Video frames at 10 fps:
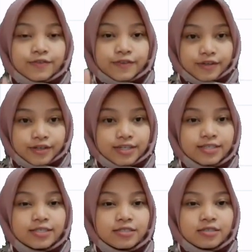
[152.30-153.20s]

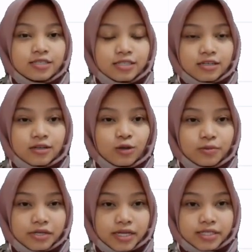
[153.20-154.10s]
First, general
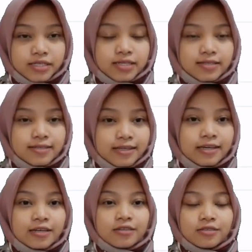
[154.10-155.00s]
obligations.
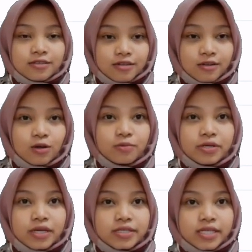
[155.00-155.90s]
General
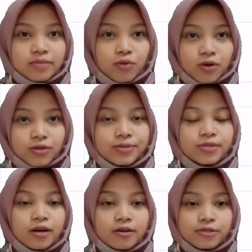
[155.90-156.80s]
obligation bonds
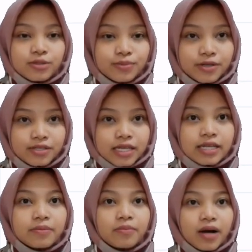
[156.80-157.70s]
are
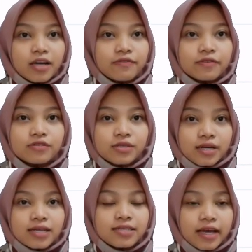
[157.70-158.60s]
supported by full
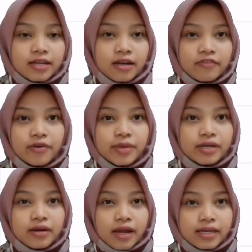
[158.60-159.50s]
trust and
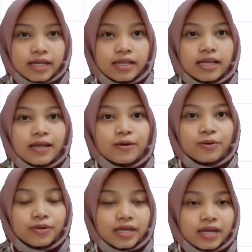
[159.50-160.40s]
government credit,
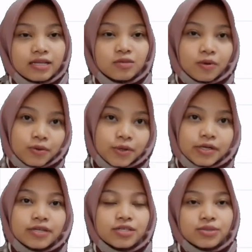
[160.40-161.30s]
including its
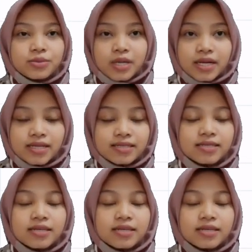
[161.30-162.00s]
power to raise